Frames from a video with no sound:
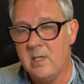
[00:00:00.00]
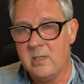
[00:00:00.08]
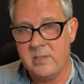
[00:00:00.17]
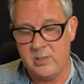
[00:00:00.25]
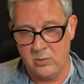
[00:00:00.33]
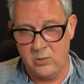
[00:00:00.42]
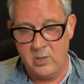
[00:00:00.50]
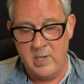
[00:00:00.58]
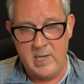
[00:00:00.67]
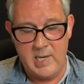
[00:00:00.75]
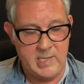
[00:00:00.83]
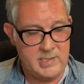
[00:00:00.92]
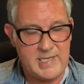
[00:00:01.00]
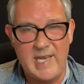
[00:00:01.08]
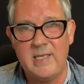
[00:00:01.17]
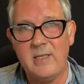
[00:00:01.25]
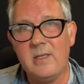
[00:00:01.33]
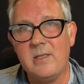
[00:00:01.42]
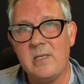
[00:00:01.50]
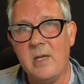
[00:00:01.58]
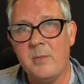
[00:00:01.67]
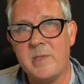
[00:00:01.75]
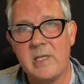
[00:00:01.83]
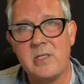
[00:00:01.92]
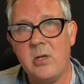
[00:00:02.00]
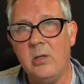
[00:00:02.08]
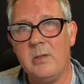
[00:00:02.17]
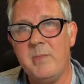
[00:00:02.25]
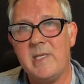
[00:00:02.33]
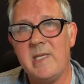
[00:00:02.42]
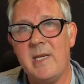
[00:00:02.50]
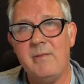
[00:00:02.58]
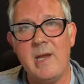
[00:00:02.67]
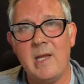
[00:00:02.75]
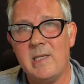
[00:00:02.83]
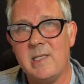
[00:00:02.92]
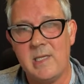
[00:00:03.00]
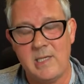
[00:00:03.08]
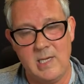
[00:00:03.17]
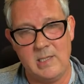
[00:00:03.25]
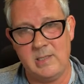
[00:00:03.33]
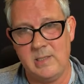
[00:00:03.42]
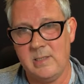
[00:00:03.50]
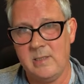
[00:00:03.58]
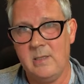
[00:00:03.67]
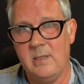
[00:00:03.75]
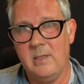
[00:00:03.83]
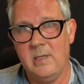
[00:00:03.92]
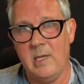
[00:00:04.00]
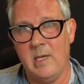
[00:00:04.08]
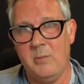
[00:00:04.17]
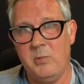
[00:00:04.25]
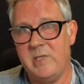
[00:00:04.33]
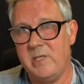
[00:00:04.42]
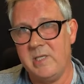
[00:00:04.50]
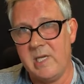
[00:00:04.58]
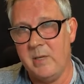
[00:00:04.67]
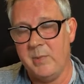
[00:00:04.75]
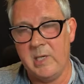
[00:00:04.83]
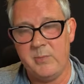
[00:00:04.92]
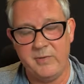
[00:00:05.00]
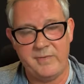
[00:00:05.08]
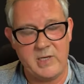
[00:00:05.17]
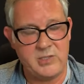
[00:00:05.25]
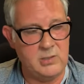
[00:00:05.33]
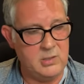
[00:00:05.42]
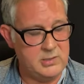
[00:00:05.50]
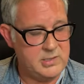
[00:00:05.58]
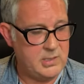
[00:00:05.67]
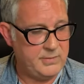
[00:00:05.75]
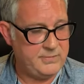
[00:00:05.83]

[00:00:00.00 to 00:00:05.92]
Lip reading: So in technical terms, that's called a materiality analysis, which sustainability professionals